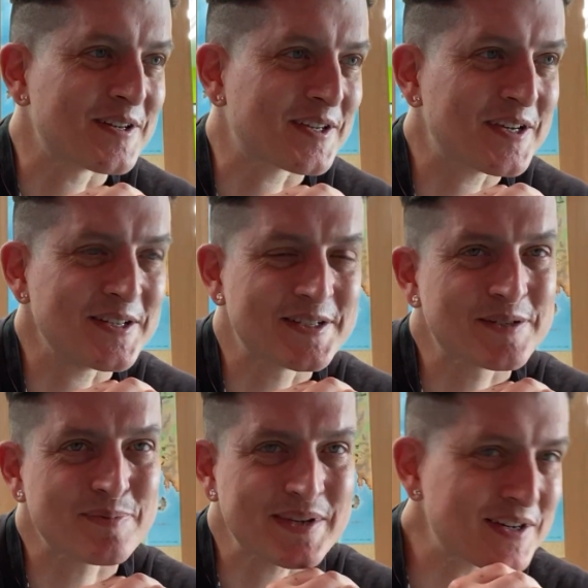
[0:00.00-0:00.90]
kids
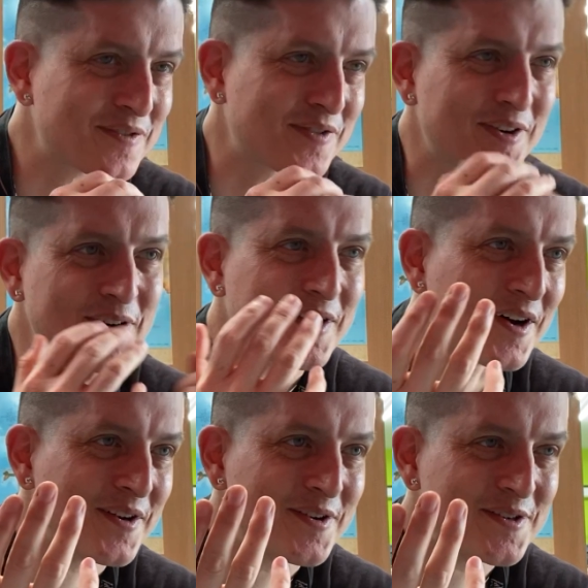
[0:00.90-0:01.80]
speak for
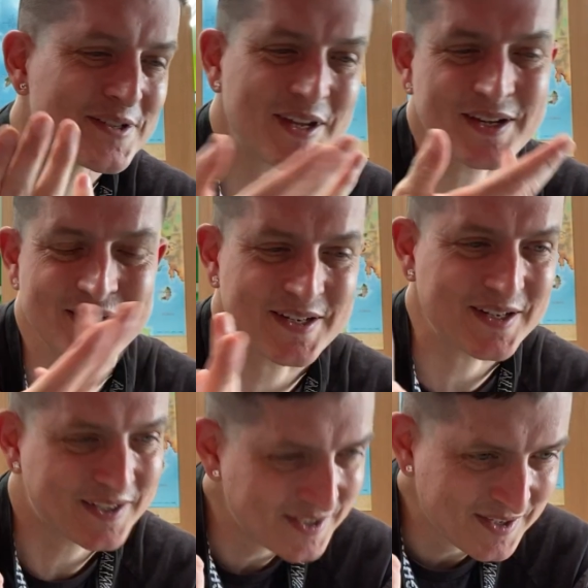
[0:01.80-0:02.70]

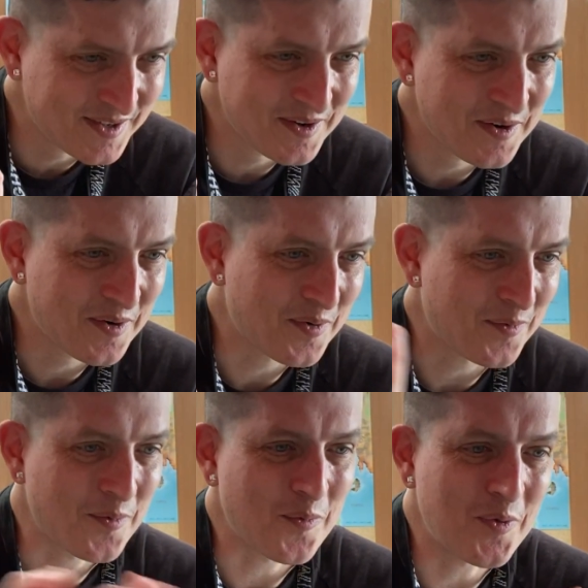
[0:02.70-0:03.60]
understanding
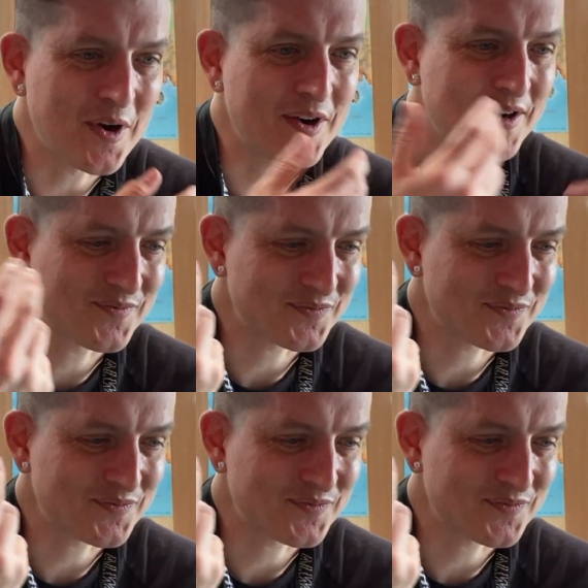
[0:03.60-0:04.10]
what